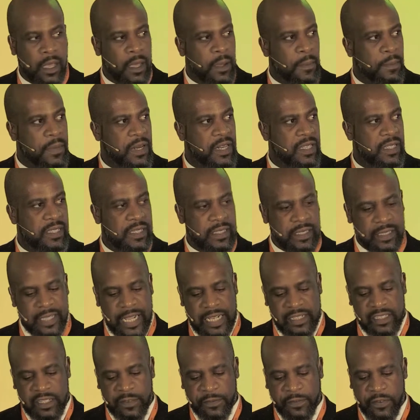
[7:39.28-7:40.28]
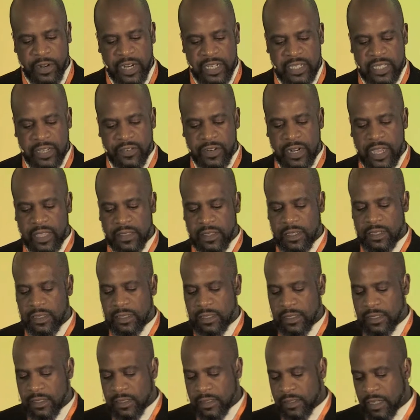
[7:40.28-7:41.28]
But as Nancy Fraser and
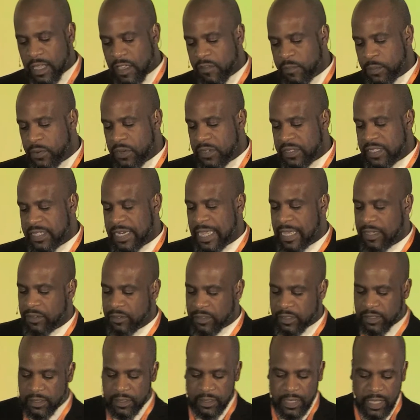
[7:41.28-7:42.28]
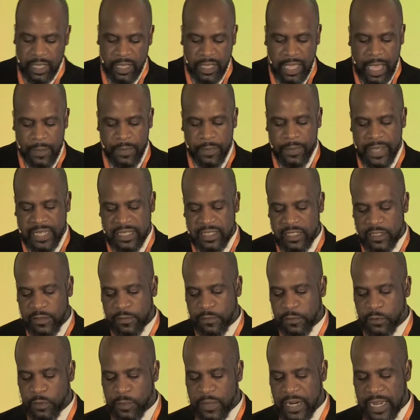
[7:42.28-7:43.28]
others have pointed out, Habermas's
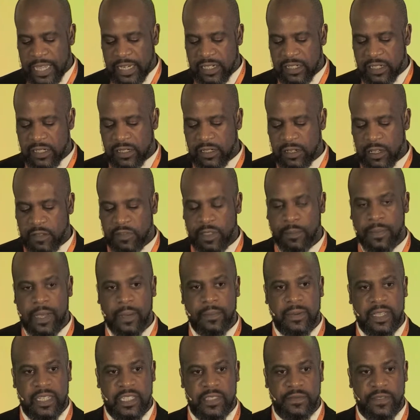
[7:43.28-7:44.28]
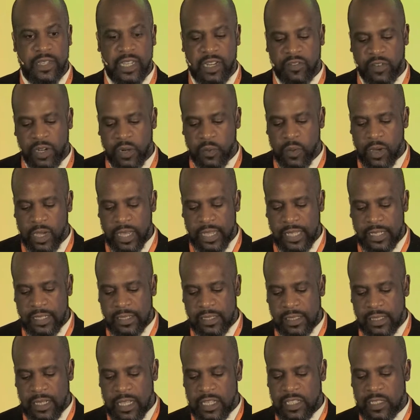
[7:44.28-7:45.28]
formulation of the public sphere
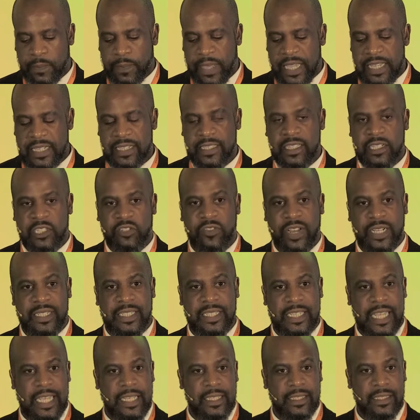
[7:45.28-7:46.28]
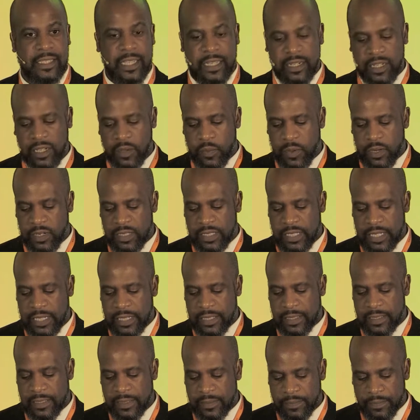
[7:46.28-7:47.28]
requires a space that transcends
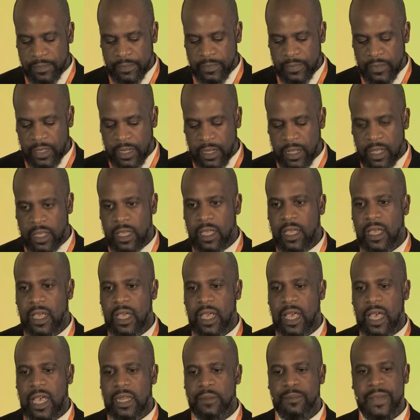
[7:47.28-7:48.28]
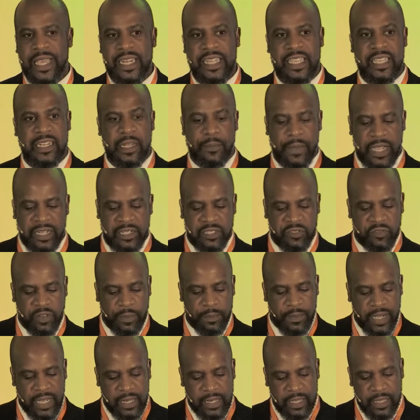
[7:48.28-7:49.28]
inequalities. And many in the mainstream
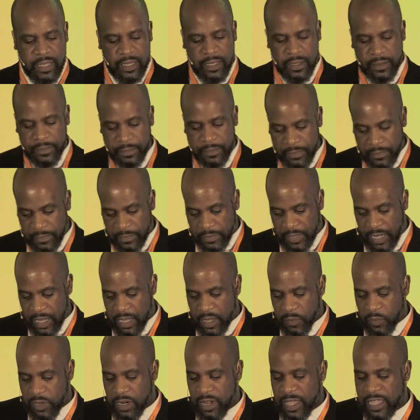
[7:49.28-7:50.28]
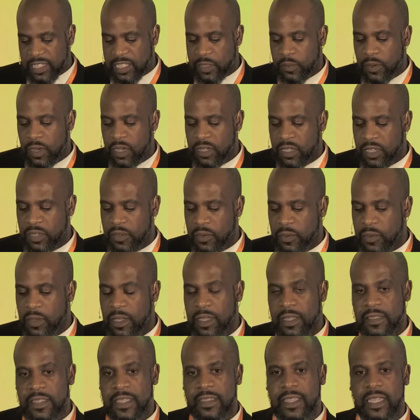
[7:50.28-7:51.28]
media would like to argue
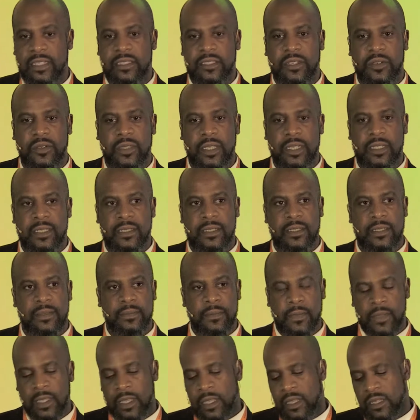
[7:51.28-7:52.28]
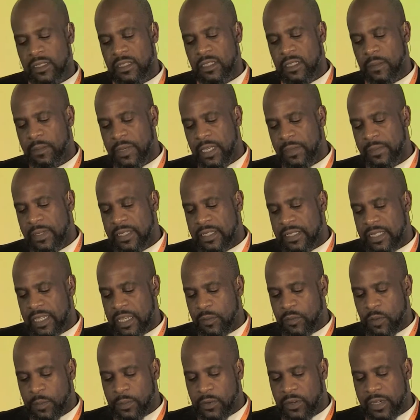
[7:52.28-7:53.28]
that they do this. So the BBC
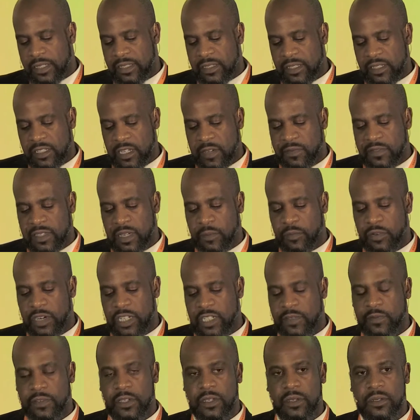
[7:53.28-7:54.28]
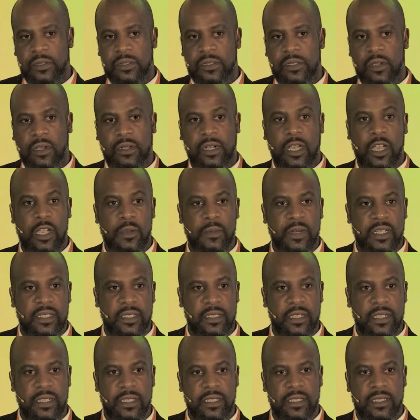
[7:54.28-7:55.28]
will point to shifting British views on
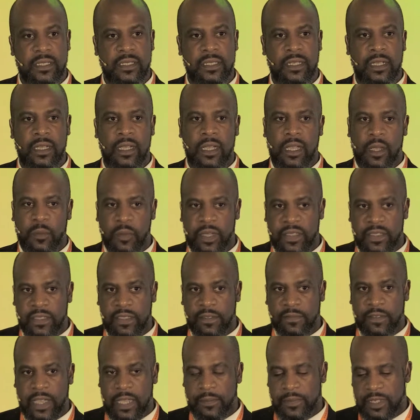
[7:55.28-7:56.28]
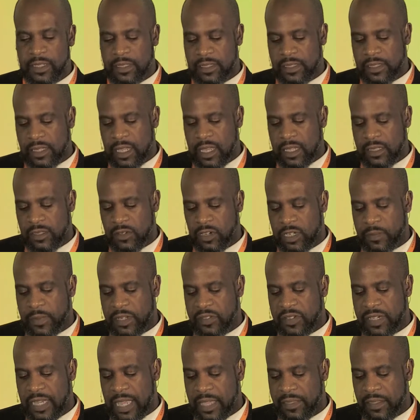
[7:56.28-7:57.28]
homelessness with the famous
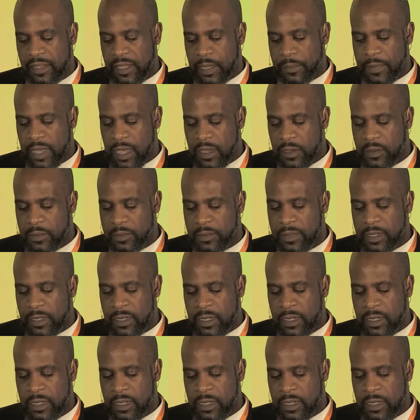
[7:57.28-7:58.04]
documentary Cathy Come Home,